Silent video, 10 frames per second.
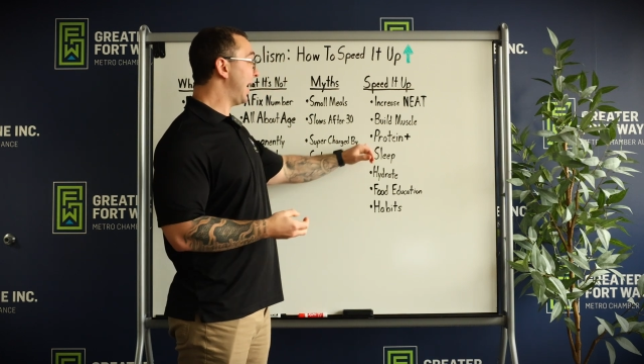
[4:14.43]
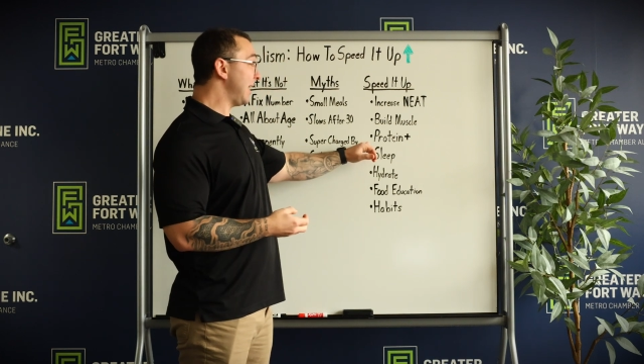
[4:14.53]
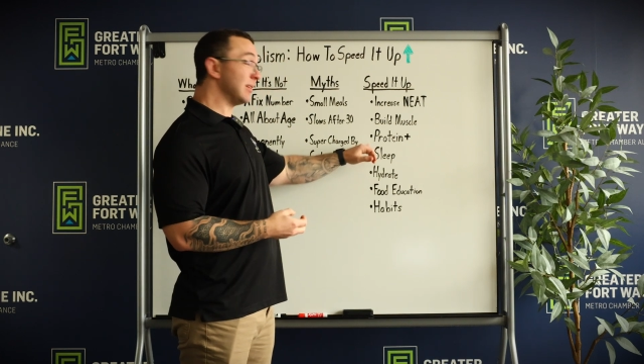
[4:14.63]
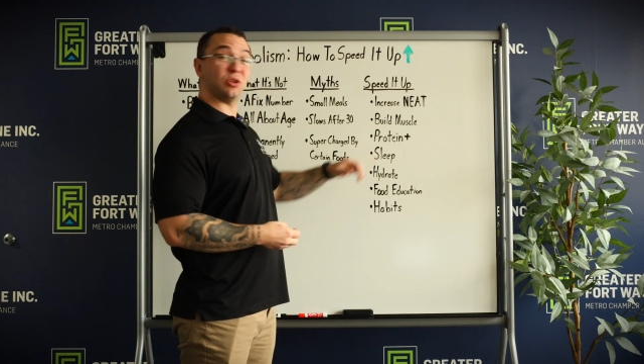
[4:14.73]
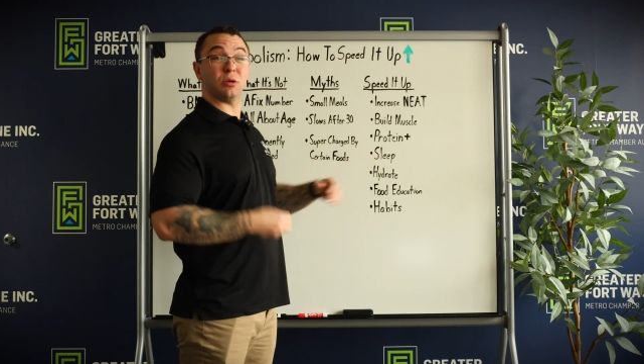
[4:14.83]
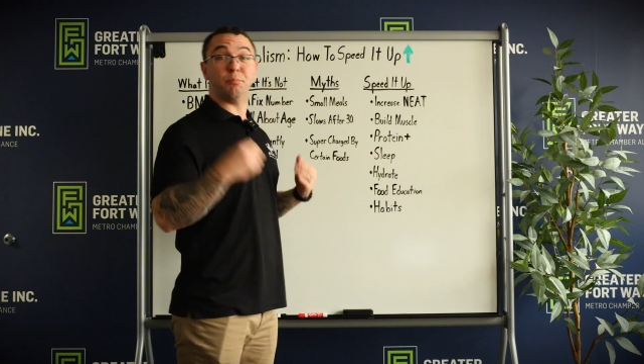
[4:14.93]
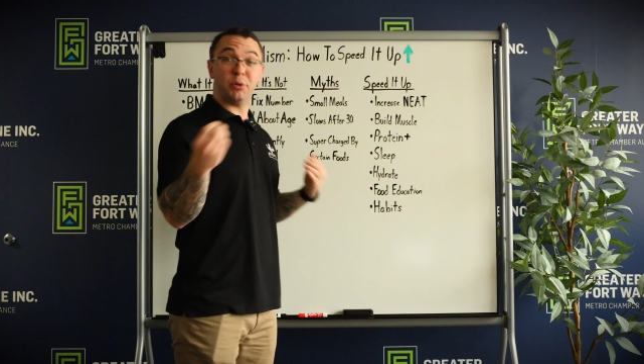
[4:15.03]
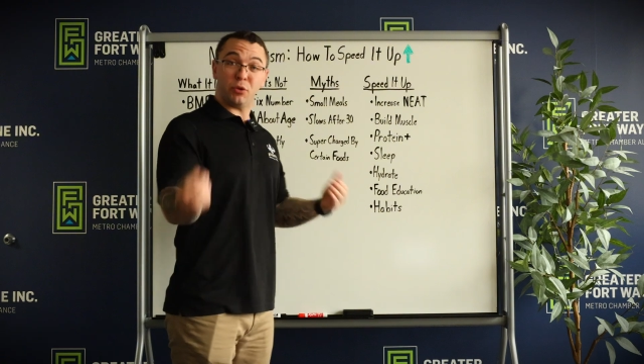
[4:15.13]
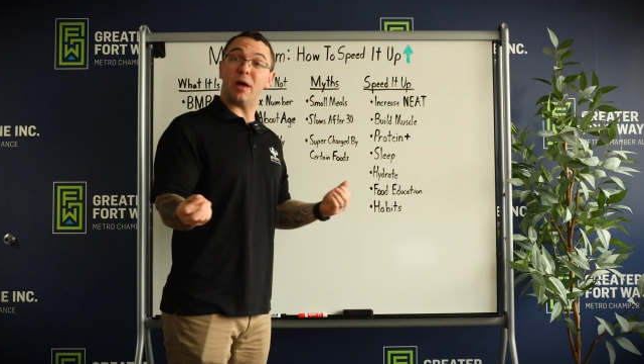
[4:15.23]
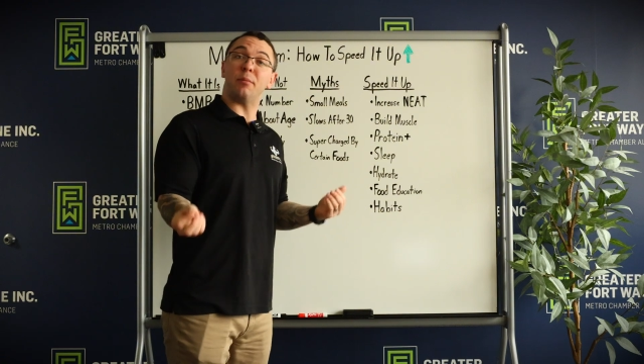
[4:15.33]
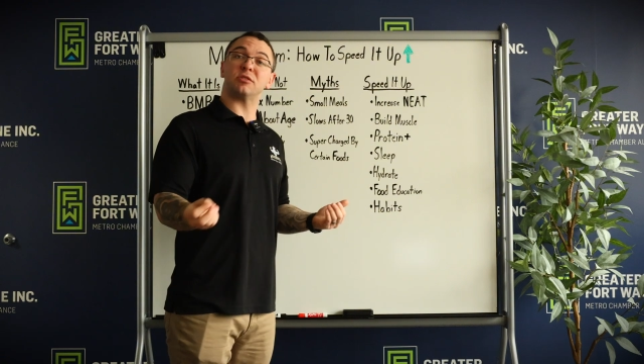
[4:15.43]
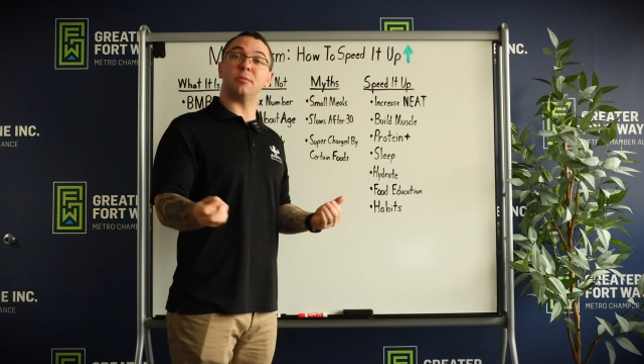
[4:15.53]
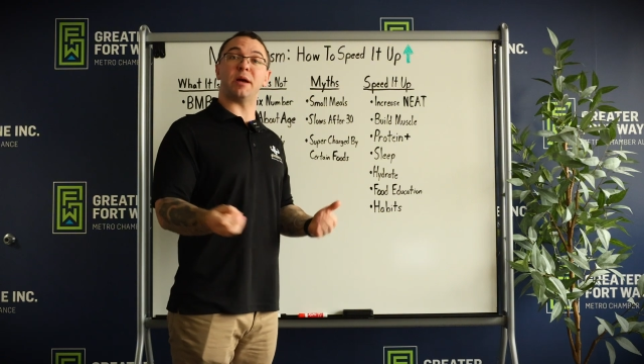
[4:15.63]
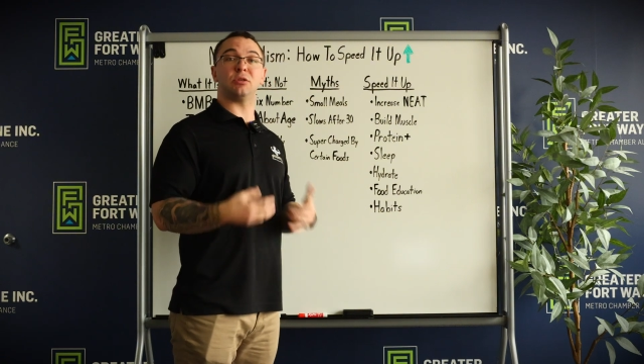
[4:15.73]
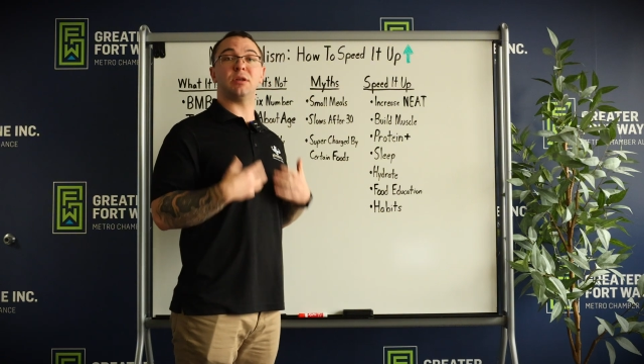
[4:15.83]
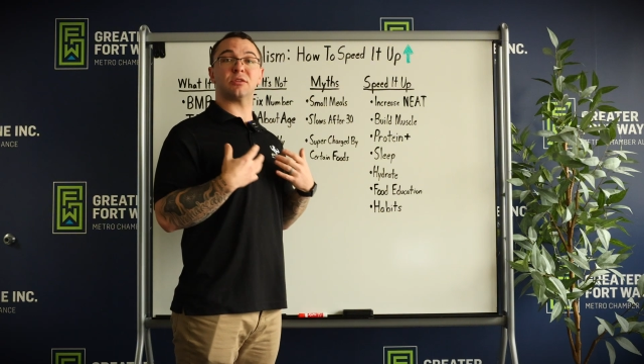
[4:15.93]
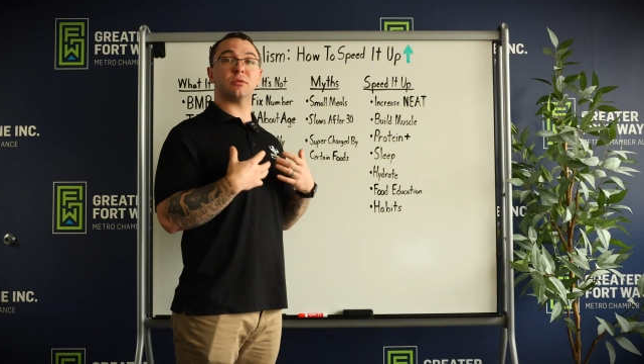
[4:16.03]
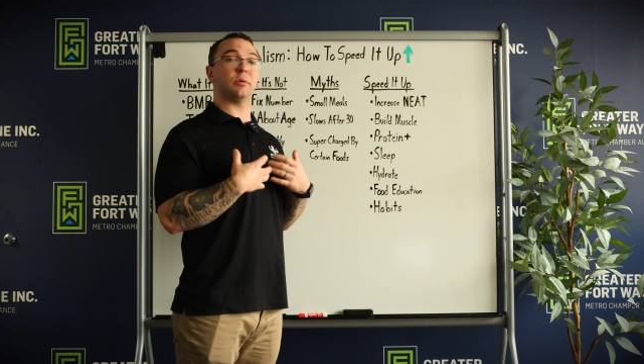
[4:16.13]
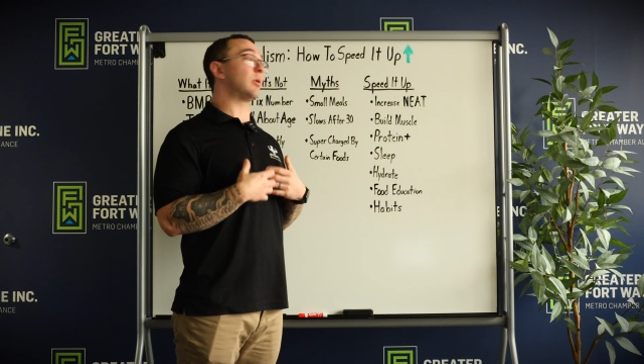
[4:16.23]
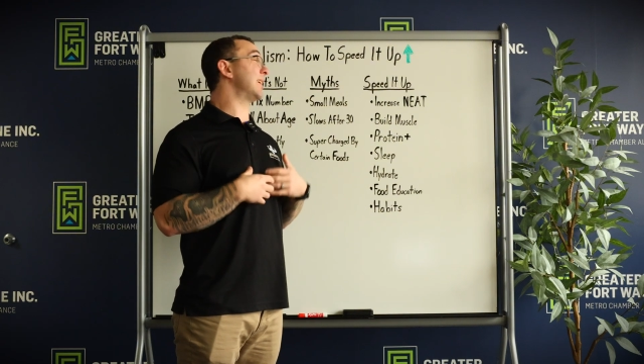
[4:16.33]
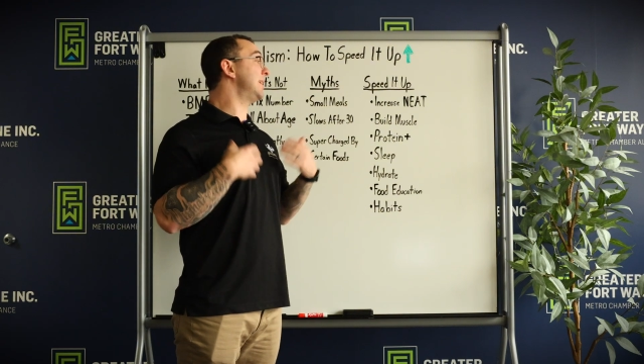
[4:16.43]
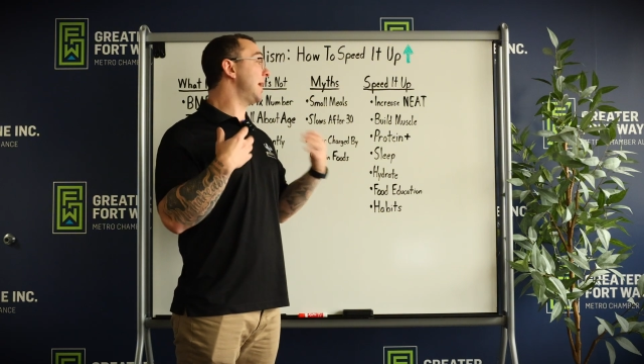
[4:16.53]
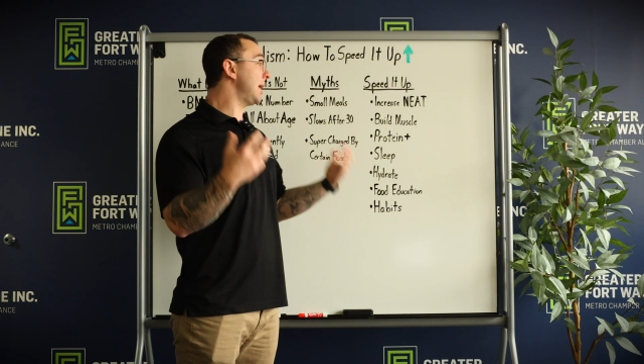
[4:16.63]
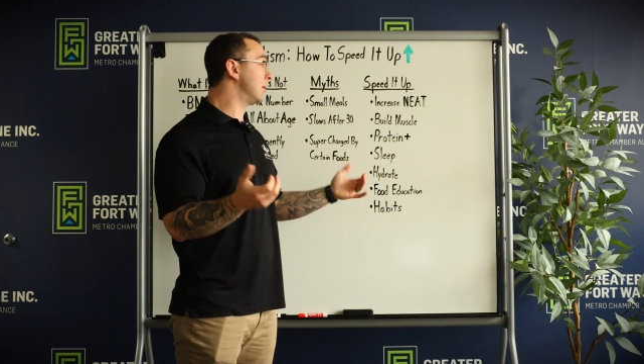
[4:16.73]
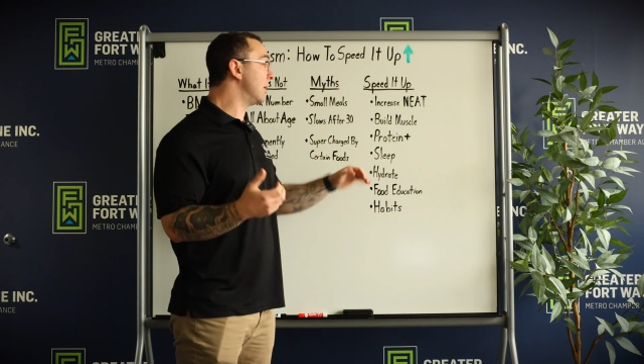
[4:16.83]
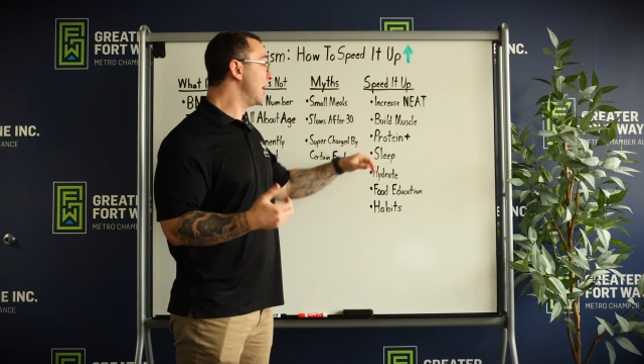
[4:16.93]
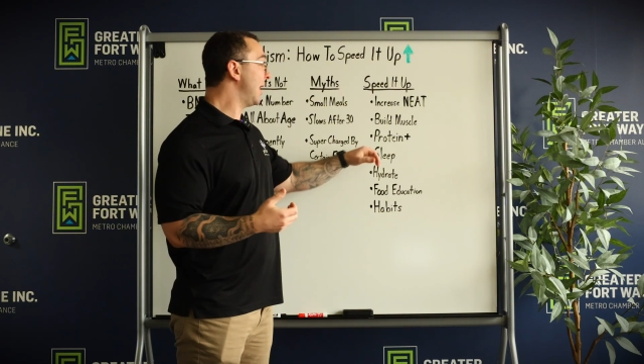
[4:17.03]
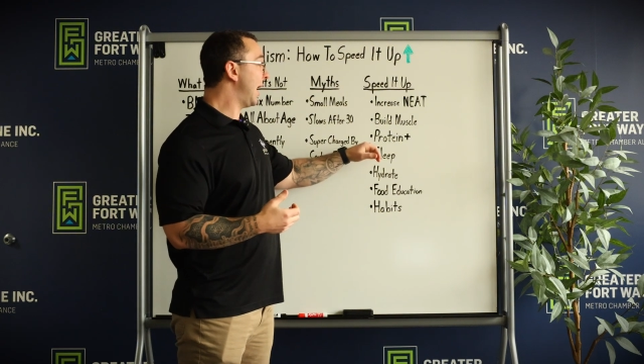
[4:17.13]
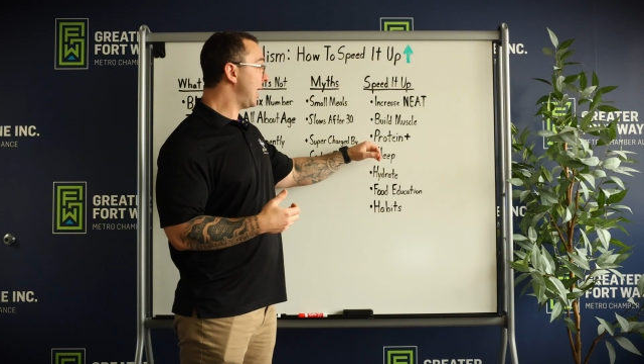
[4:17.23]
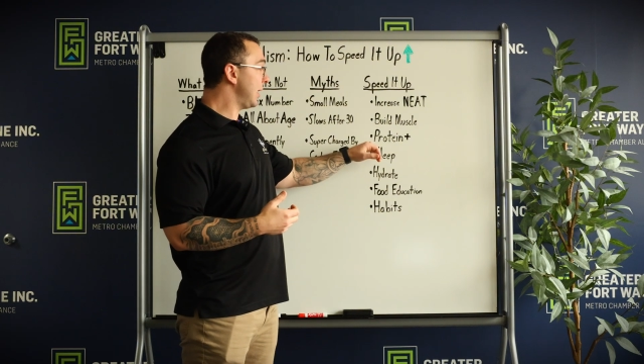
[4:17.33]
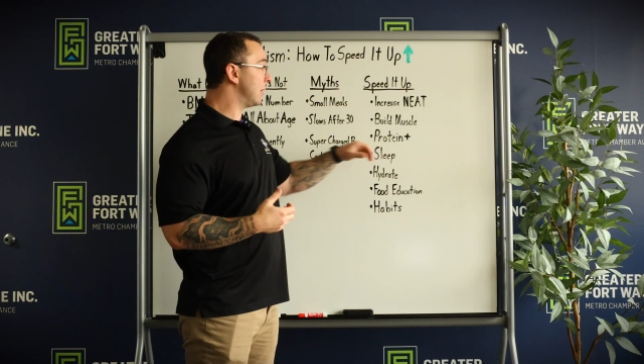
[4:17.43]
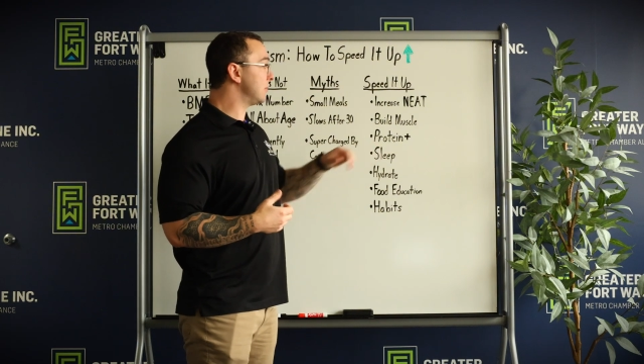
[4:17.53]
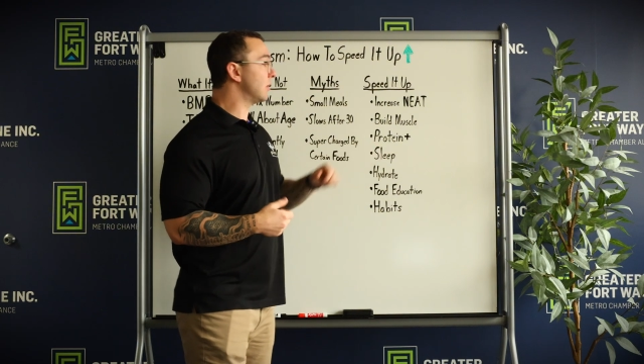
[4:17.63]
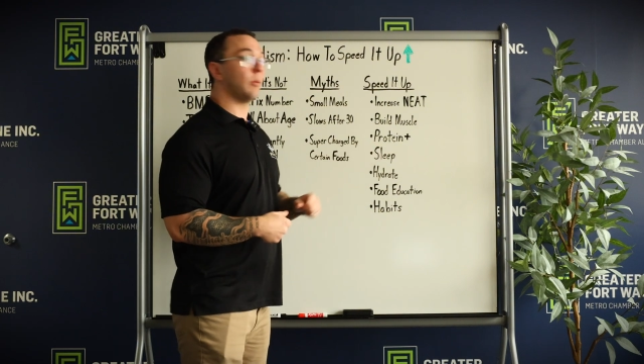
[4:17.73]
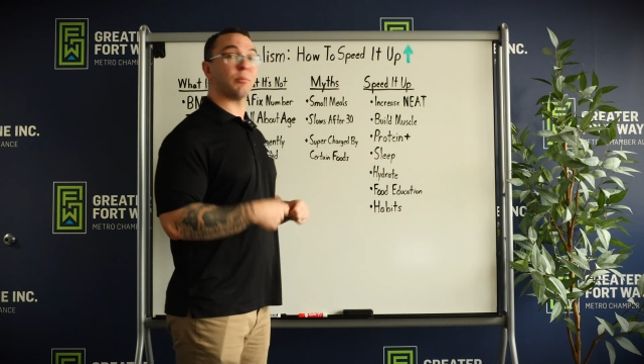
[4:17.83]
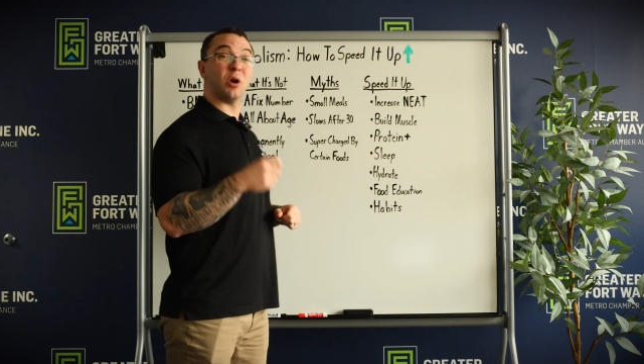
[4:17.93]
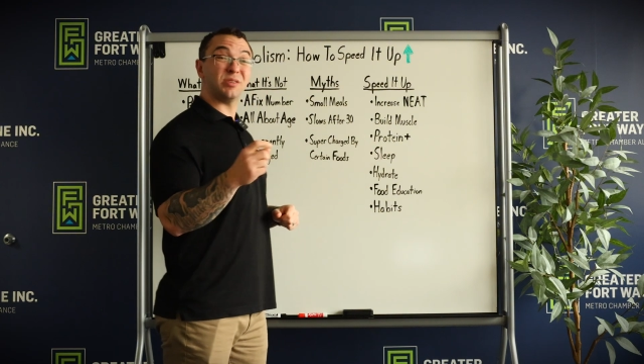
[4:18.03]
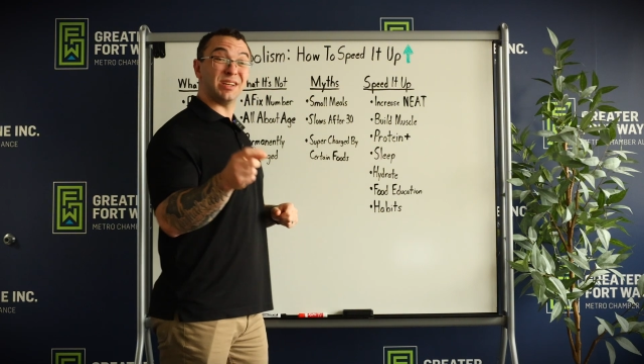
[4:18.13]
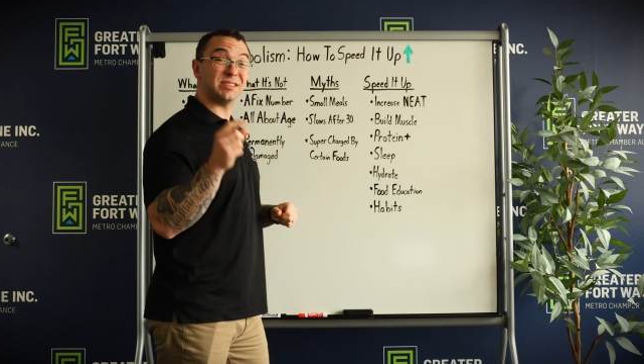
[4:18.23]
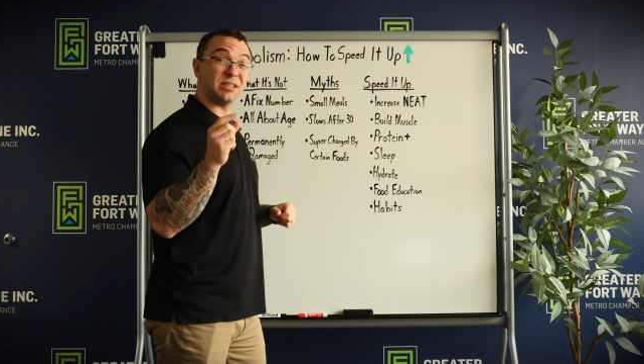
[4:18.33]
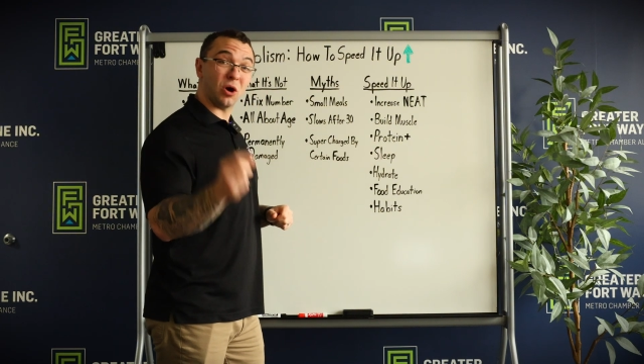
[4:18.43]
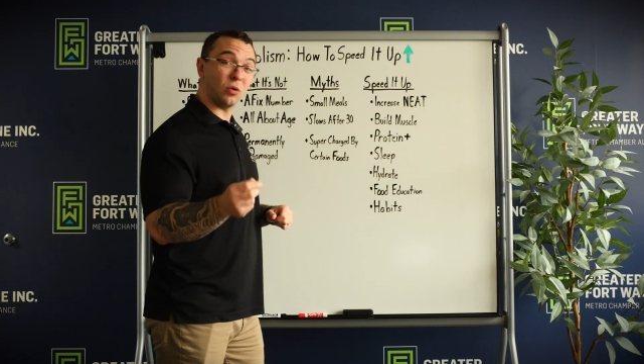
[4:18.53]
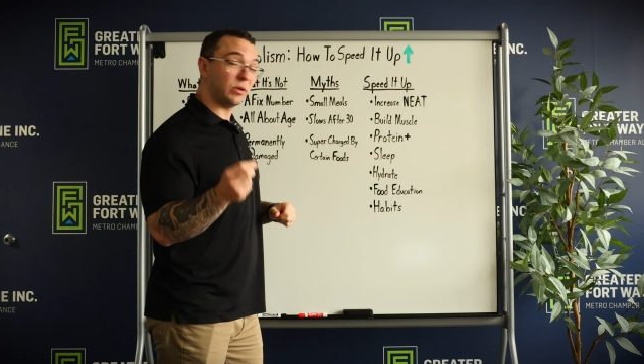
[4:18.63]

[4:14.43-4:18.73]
And so you can build that muscle mass you desperately wanna gain. And protein is the